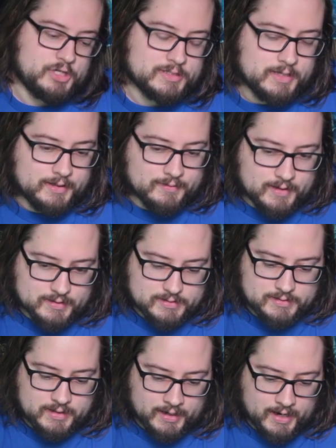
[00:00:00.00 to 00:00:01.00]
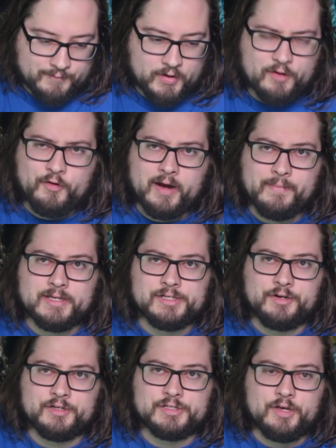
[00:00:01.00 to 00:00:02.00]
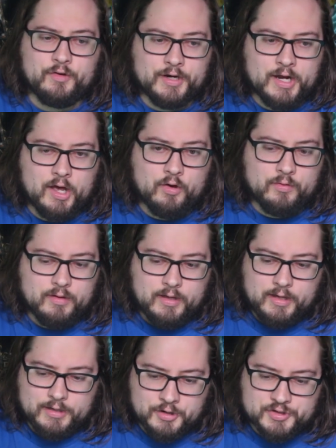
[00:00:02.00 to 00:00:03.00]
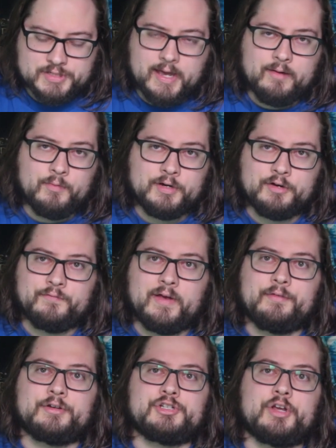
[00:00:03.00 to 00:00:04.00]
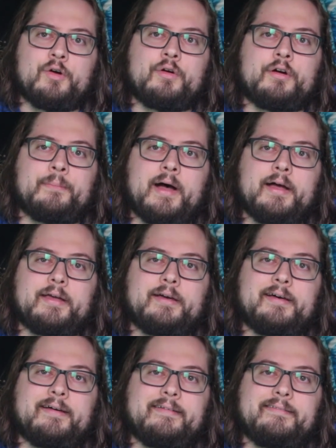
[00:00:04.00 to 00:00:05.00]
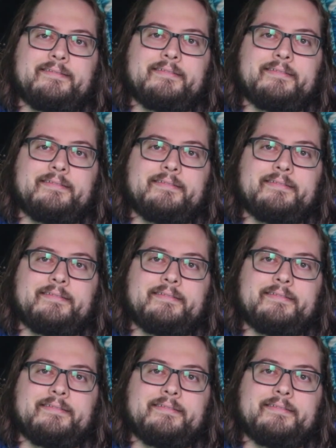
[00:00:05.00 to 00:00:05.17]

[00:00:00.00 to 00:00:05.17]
Just like this, and every other anime series, so you know, you're sad when your favorite show or manga